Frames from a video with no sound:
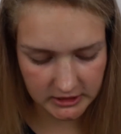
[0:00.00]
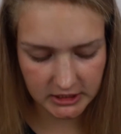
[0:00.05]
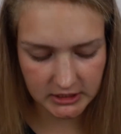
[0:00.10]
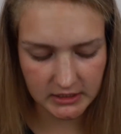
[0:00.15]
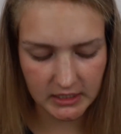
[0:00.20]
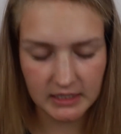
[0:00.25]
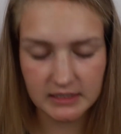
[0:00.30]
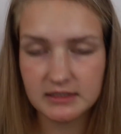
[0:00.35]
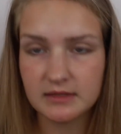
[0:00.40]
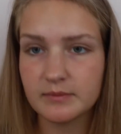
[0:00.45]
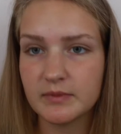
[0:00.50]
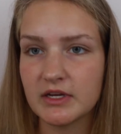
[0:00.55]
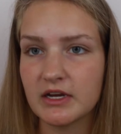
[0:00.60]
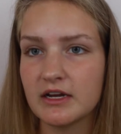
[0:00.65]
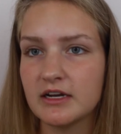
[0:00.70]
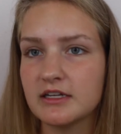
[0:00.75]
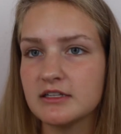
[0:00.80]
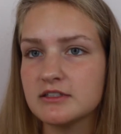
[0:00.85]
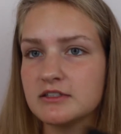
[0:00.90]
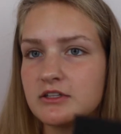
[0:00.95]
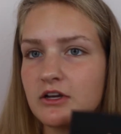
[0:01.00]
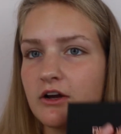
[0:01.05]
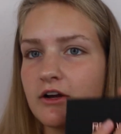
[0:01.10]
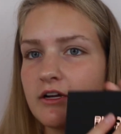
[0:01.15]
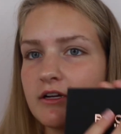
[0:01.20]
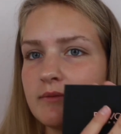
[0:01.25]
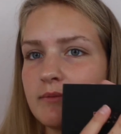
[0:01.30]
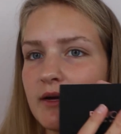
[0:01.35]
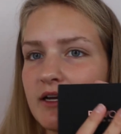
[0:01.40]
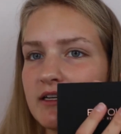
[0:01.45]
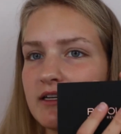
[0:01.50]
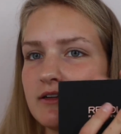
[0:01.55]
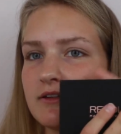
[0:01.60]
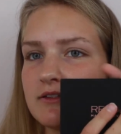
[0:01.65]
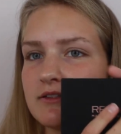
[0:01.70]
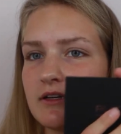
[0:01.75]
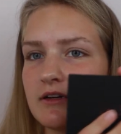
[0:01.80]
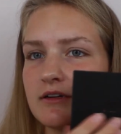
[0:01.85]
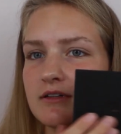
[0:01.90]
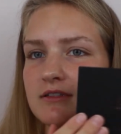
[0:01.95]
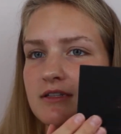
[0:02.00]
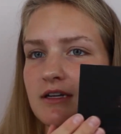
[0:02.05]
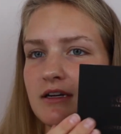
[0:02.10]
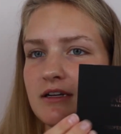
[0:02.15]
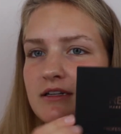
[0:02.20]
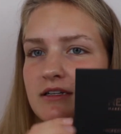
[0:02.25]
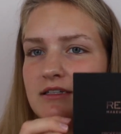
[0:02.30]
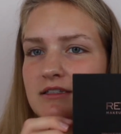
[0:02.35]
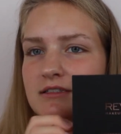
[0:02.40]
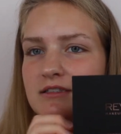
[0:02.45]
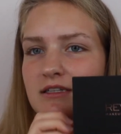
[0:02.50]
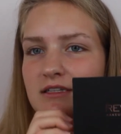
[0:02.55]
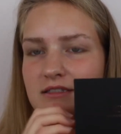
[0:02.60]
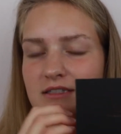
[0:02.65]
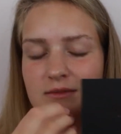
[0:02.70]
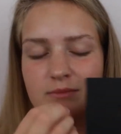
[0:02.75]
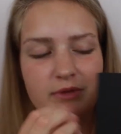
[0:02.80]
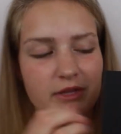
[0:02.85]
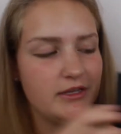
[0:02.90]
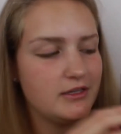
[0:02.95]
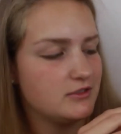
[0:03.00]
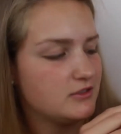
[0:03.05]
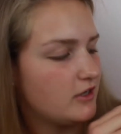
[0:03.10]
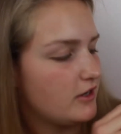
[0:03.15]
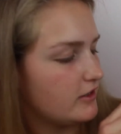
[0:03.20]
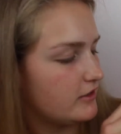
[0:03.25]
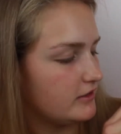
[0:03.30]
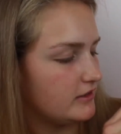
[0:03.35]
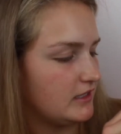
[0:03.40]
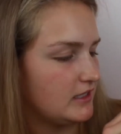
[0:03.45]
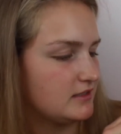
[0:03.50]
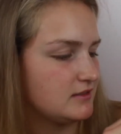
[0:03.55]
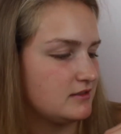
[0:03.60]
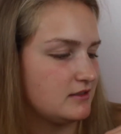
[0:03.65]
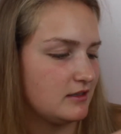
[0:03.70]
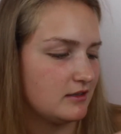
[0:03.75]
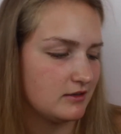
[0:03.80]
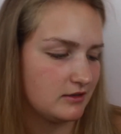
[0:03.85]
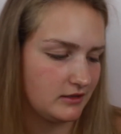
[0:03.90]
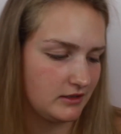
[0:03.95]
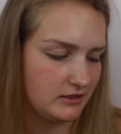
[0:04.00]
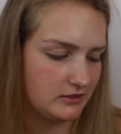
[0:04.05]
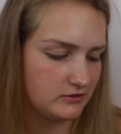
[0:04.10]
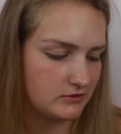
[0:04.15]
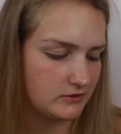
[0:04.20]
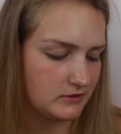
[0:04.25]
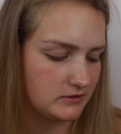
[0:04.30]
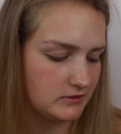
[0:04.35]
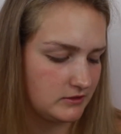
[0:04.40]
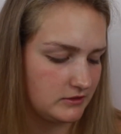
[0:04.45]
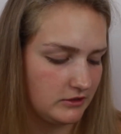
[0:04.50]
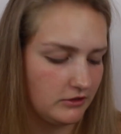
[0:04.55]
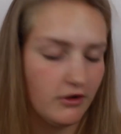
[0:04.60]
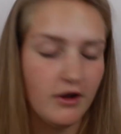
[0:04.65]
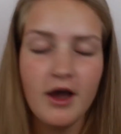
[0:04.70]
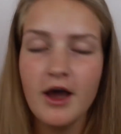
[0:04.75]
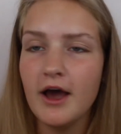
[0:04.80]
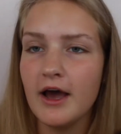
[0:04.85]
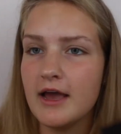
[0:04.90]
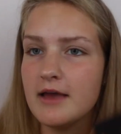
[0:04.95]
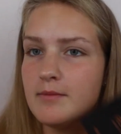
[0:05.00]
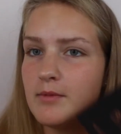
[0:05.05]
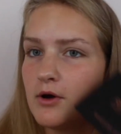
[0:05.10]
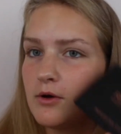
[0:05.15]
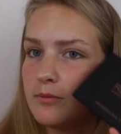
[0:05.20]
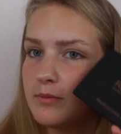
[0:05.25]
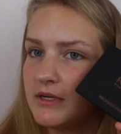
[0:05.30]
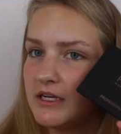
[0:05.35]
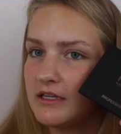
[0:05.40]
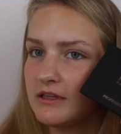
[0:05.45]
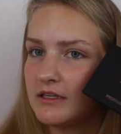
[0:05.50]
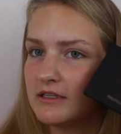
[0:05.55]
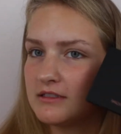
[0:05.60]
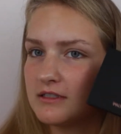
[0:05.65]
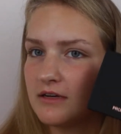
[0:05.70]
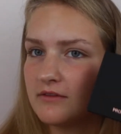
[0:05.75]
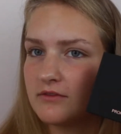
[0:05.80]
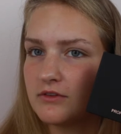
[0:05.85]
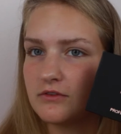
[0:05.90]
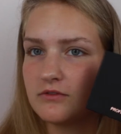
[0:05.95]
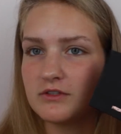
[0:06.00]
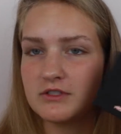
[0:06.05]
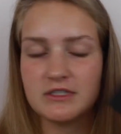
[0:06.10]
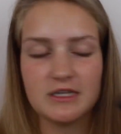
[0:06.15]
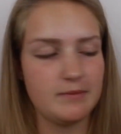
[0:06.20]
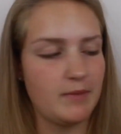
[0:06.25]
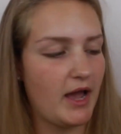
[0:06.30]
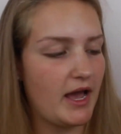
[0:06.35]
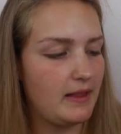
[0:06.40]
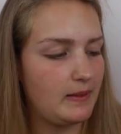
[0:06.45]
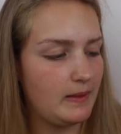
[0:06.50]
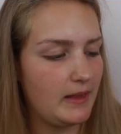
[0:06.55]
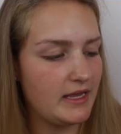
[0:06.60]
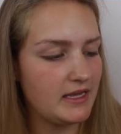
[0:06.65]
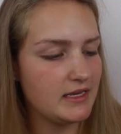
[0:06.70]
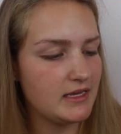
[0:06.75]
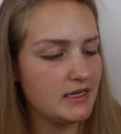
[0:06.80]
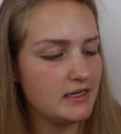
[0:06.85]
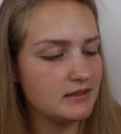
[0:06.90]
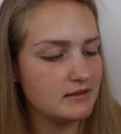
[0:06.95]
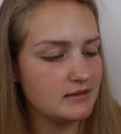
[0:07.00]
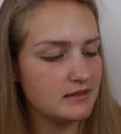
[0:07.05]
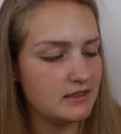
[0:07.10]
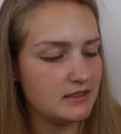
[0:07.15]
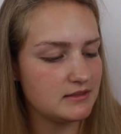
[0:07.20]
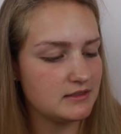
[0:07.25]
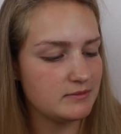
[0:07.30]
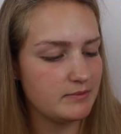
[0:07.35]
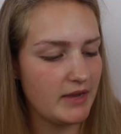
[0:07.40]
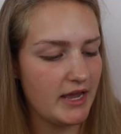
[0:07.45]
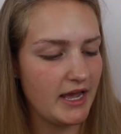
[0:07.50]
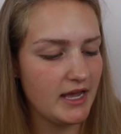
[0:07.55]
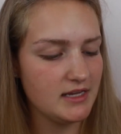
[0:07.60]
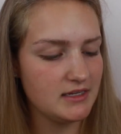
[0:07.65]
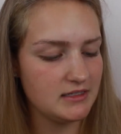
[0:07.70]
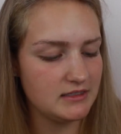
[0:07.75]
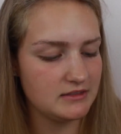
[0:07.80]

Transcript: I just got something on it. Sorry, my nails aren't done. It's because I play guitar and that's literally useless to do. I am opening this up for the first time. I like it. It's matte.